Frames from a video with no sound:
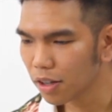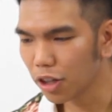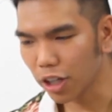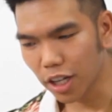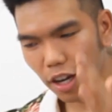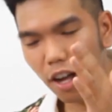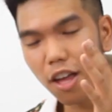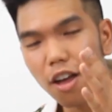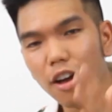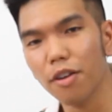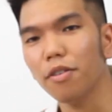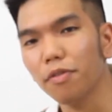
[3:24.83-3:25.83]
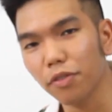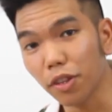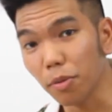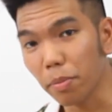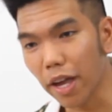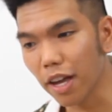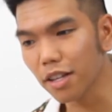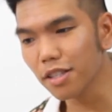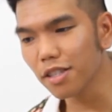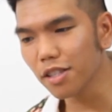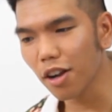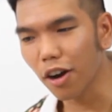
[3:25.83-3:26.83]
The cut of the
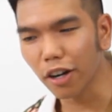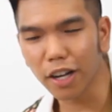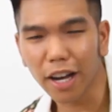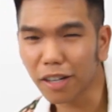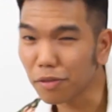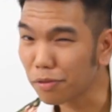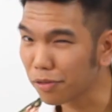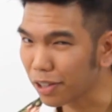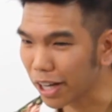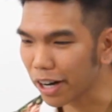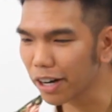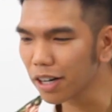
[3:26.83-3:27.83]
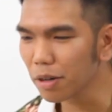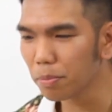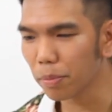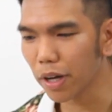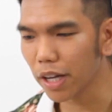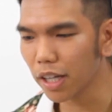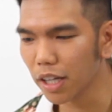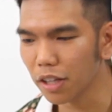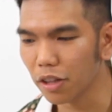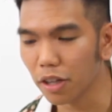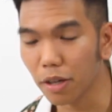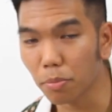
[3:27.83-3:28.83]
pants are kind of flared, but
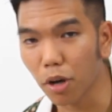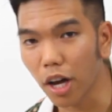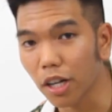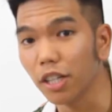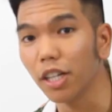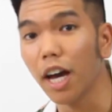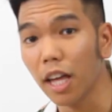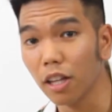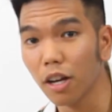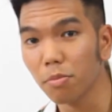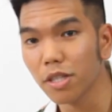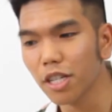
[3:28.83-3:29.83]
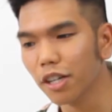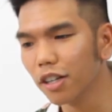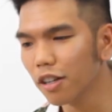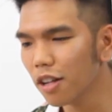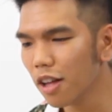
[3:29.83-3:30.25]
in the Prada nylon material.